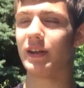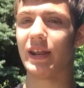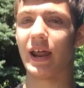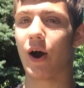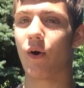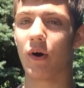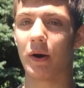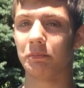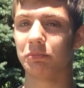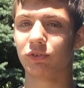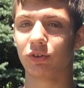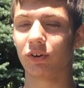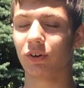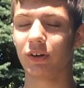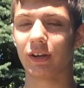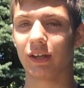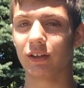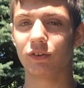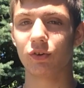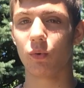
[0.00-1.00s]
now I'm
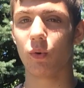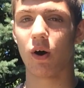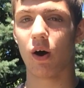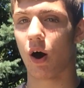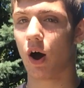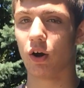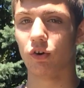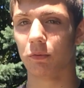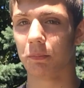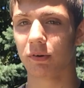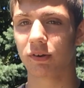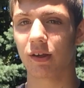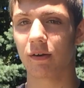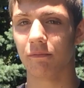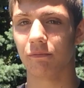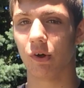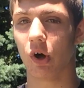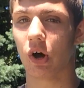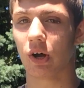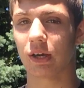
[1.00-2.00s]
turning into a 100%
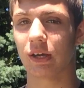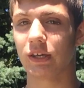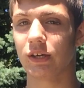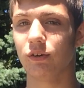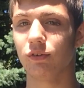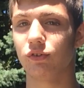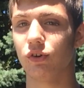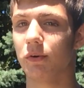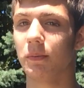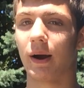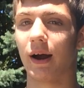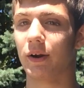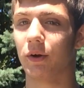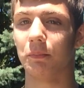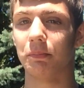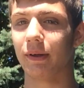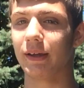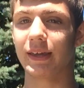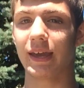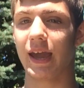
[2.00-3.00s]
vlogging YouTuber. I
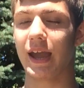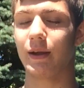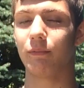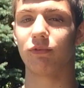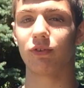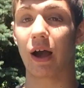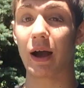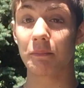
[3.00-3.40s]
don't play games.